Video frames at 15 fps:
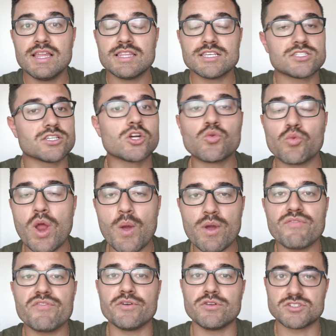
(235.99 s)
This is a great
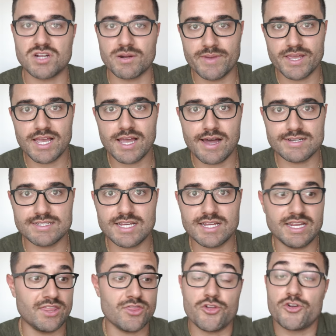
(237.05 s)
way for you to start making
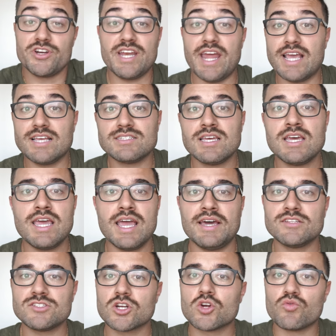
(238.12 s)
content in 30 days,
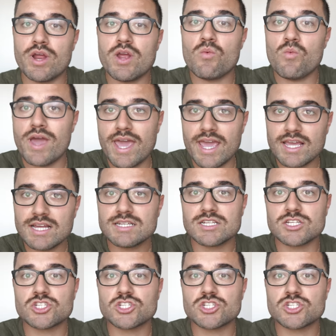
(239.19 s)
and it's a great way to